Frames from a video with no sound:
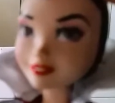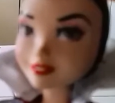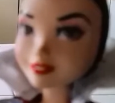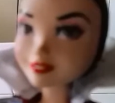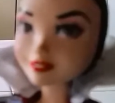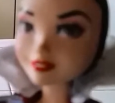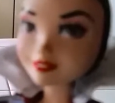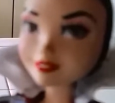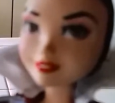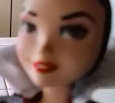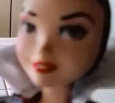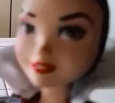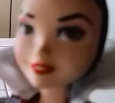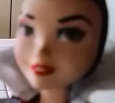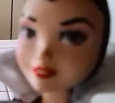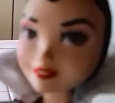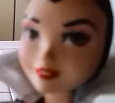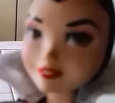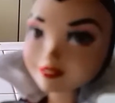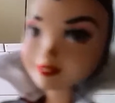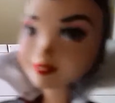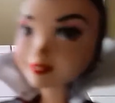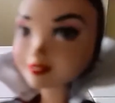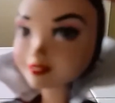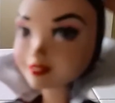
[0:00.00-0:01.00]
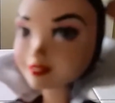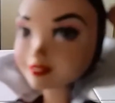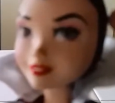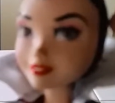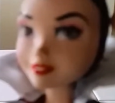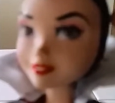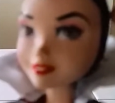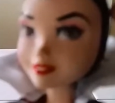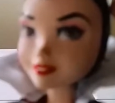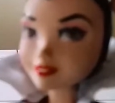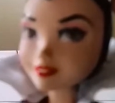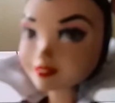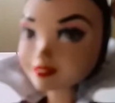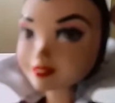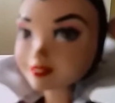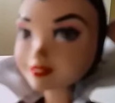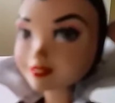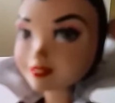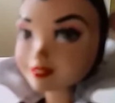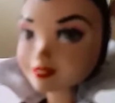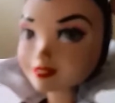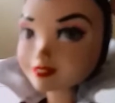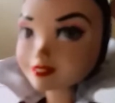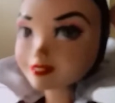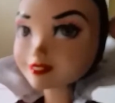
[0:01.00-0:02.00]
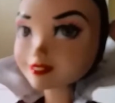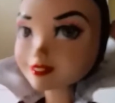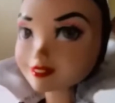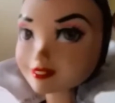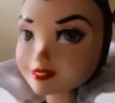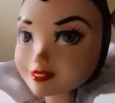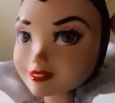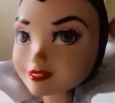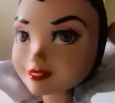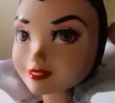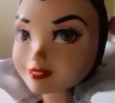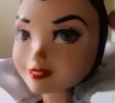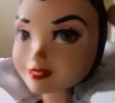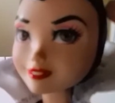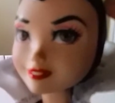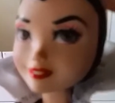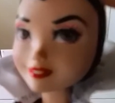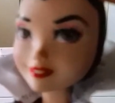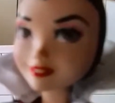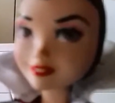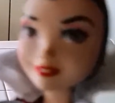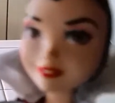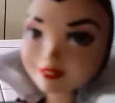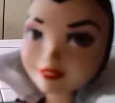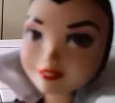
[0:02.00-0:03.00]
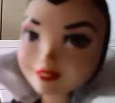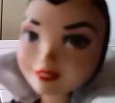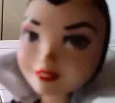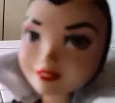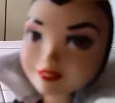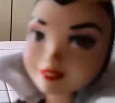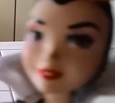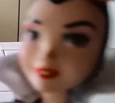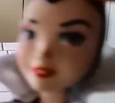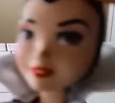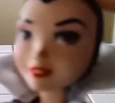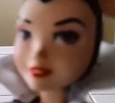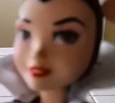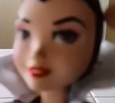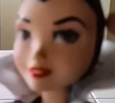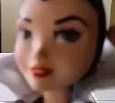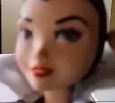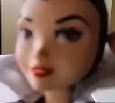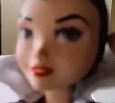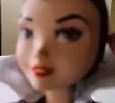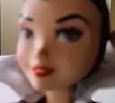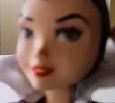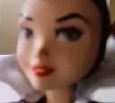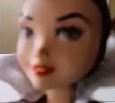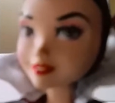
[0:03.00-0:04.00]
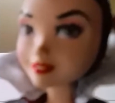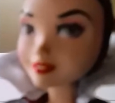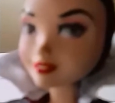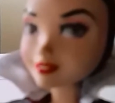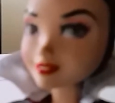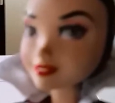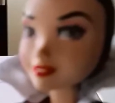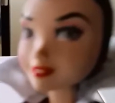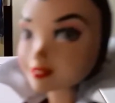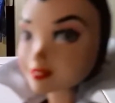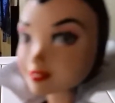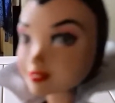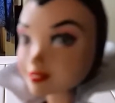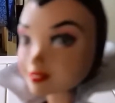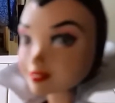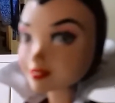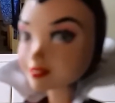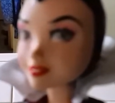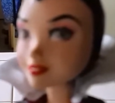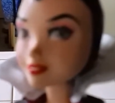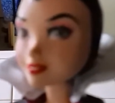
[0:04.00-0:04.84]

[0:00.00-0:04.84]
the head piece here, I don't know what you would call it, but